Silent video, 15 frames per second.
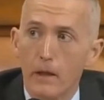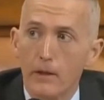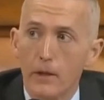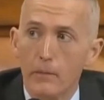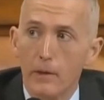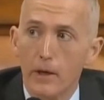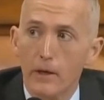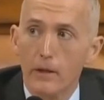the
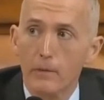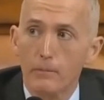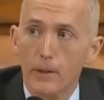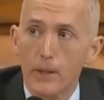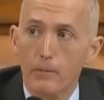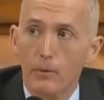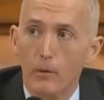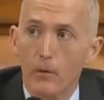American
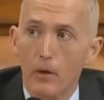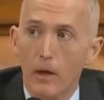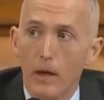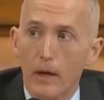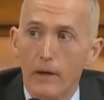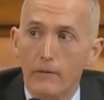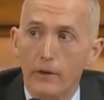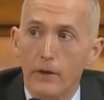people
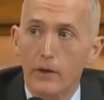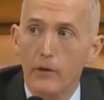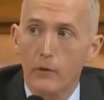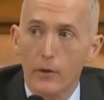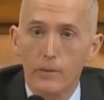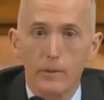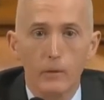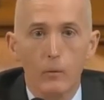have an
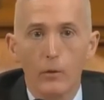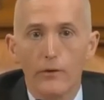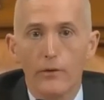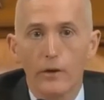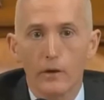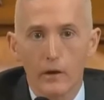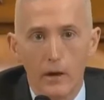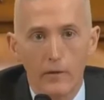agreement with
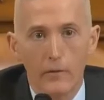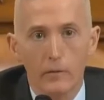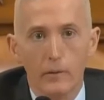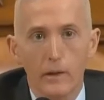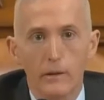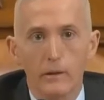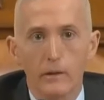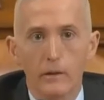their
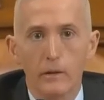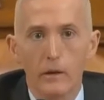government.